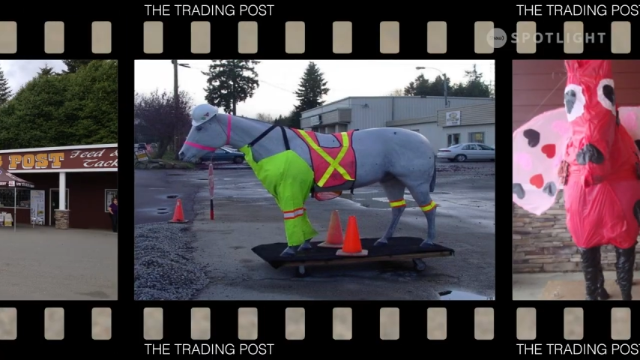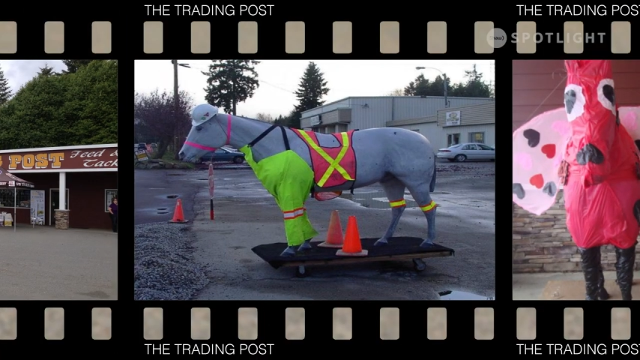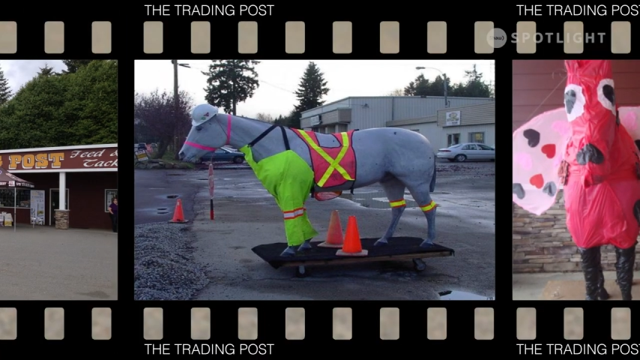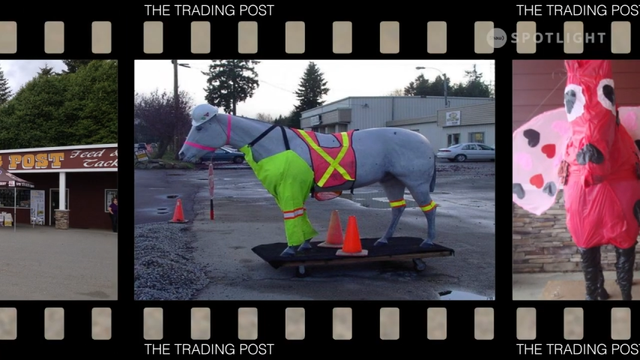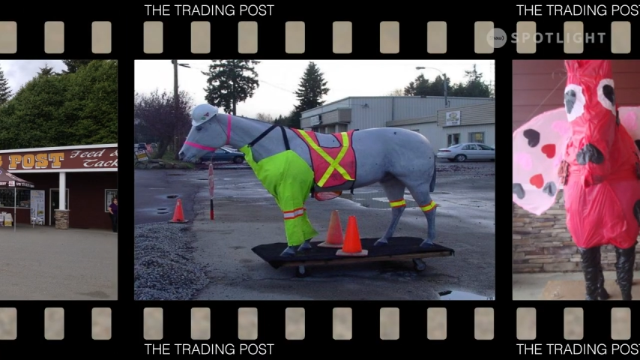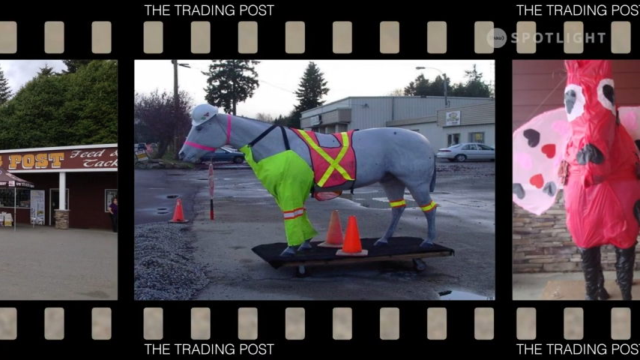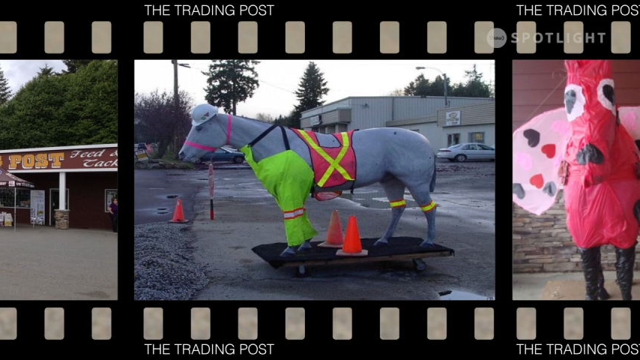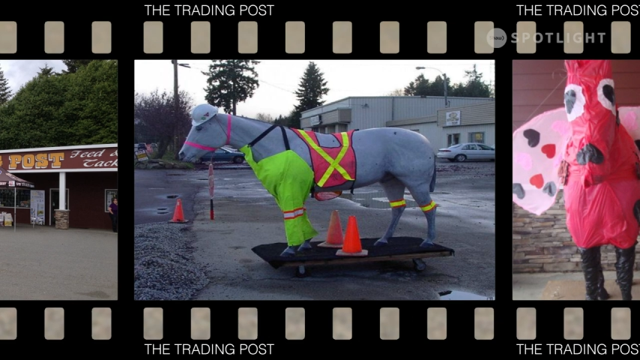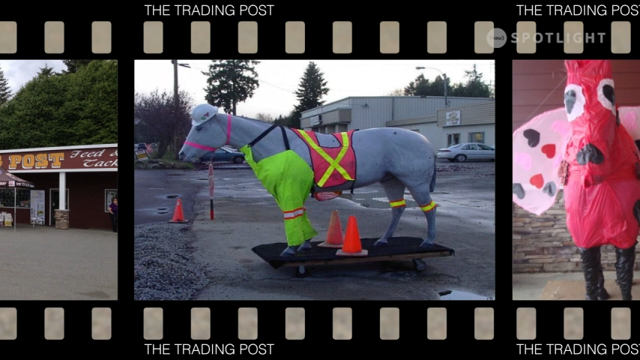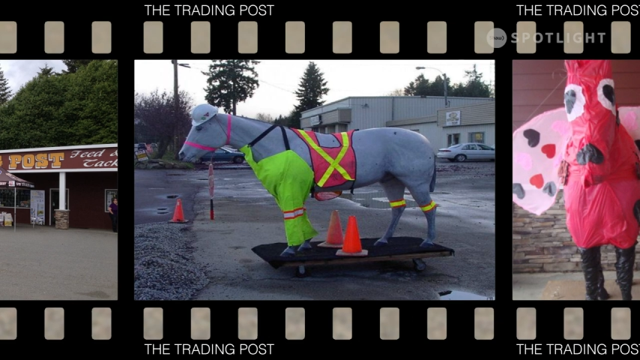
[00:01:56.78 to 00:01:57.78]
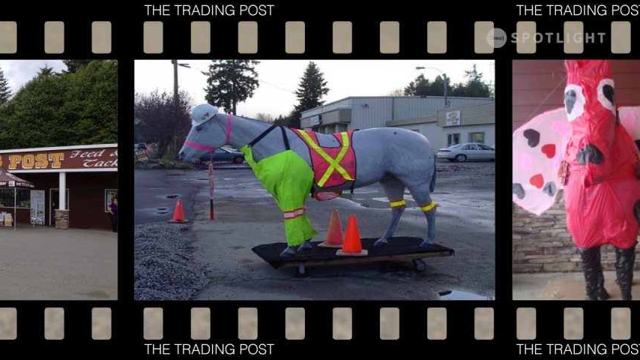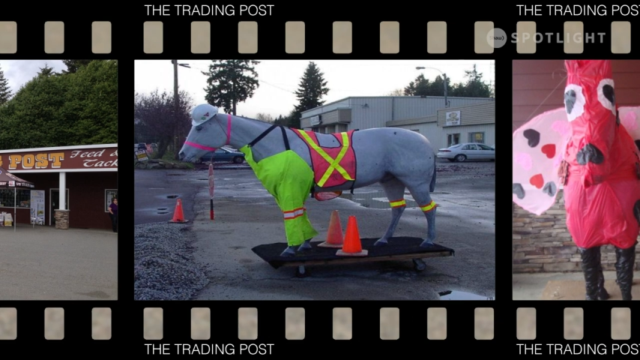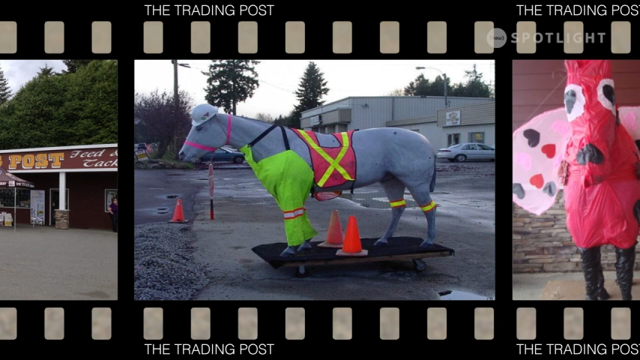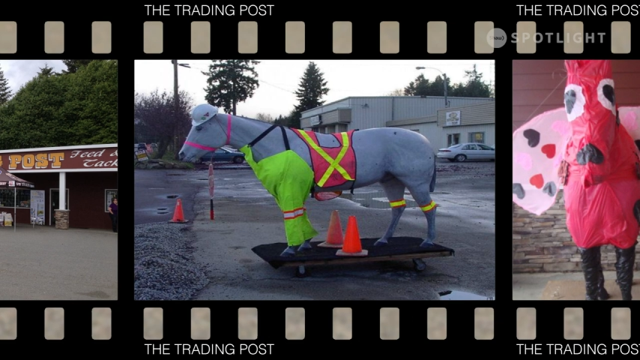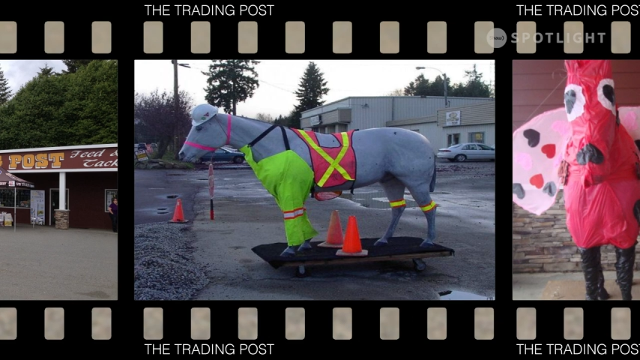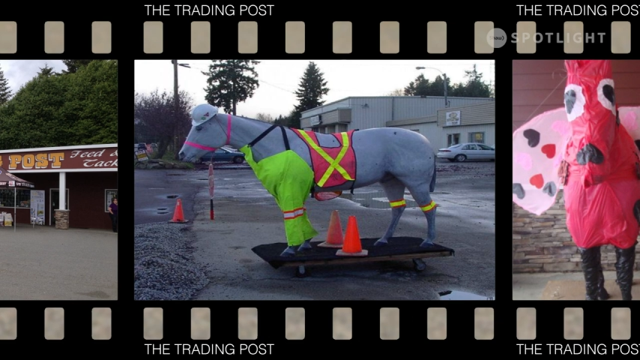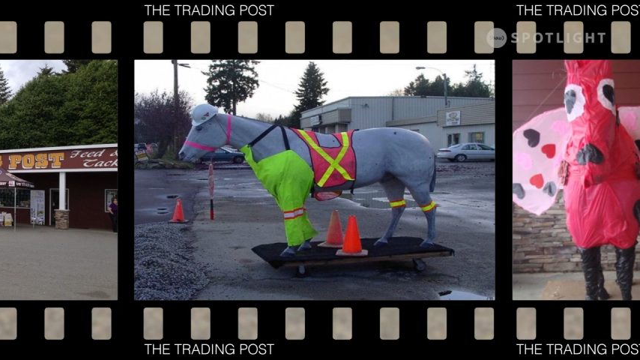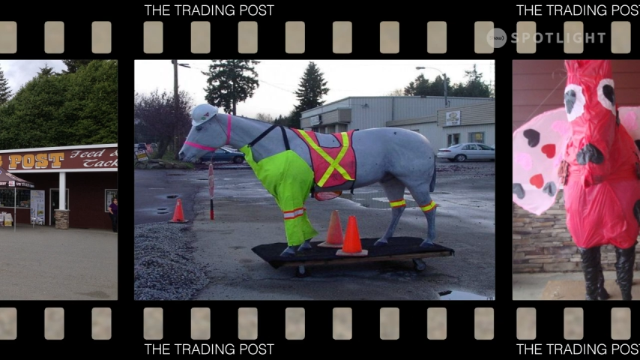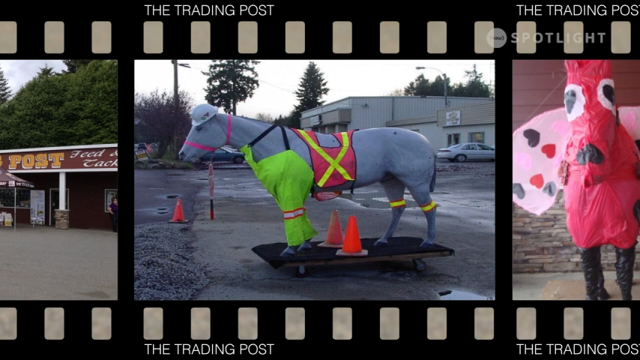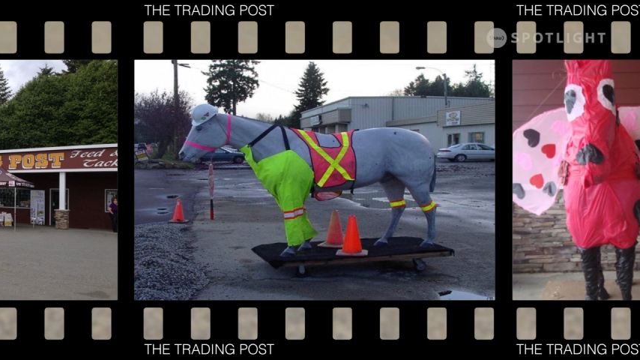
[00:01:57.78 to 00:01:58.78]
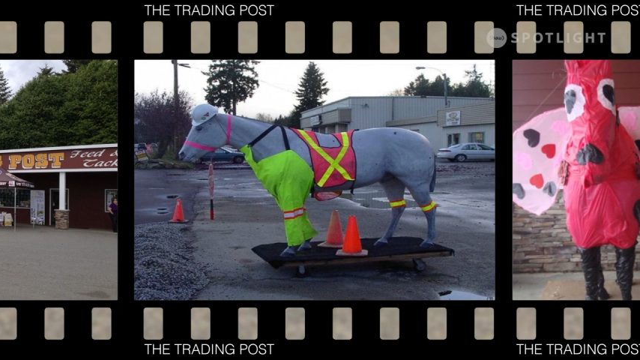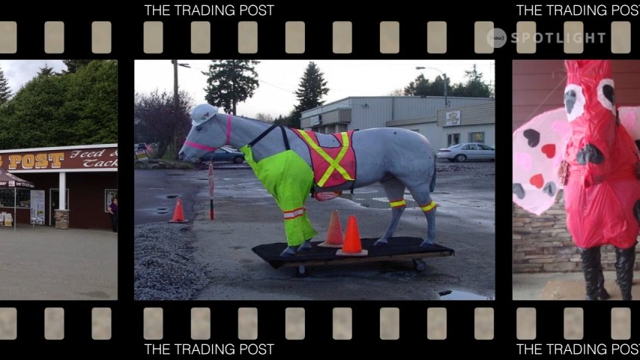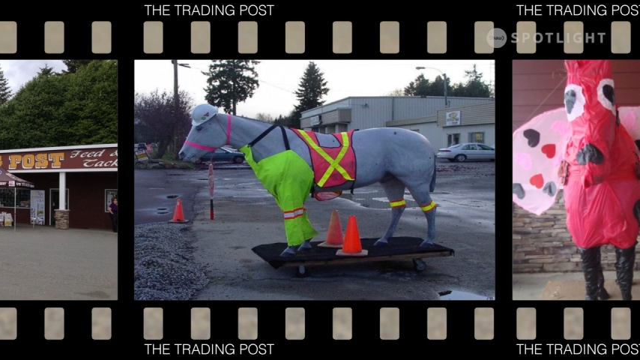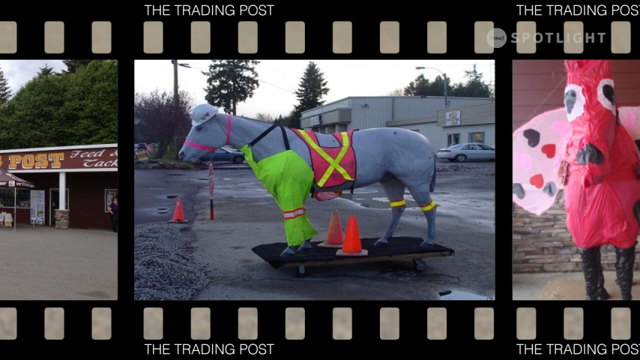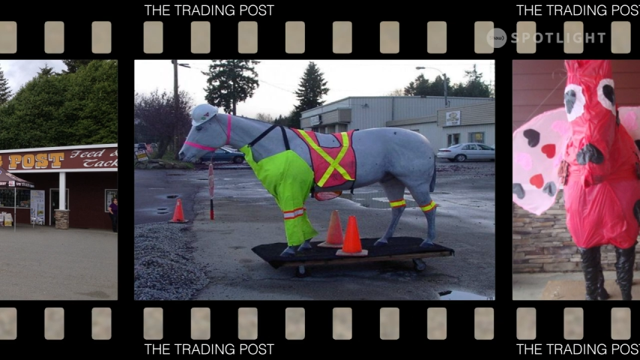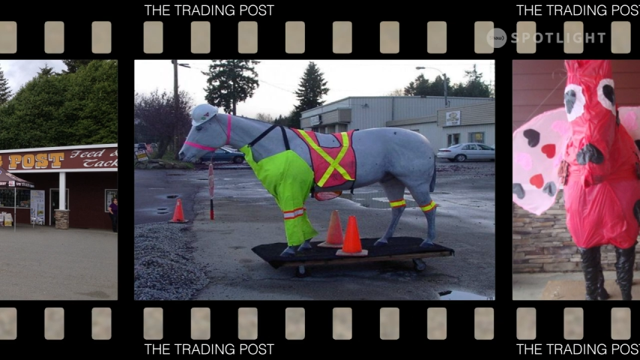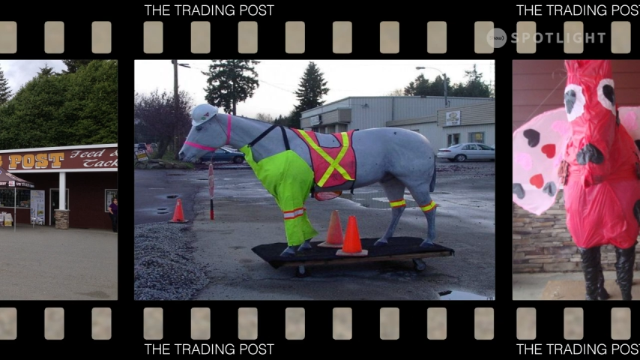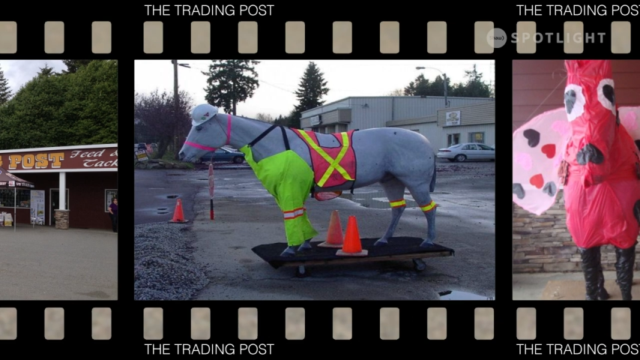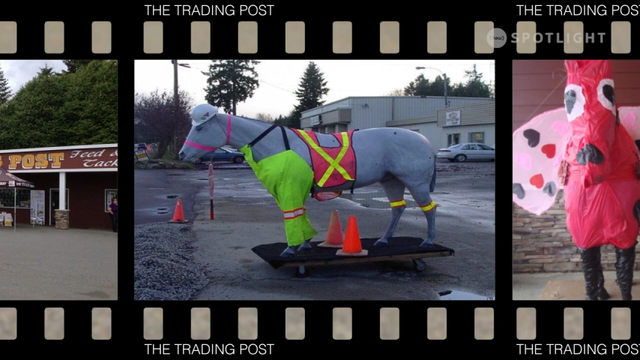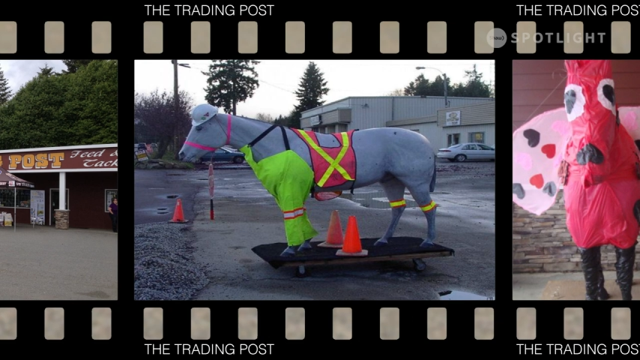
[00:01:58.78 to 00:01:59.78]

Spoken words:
No face is visible, so there are no lips to read.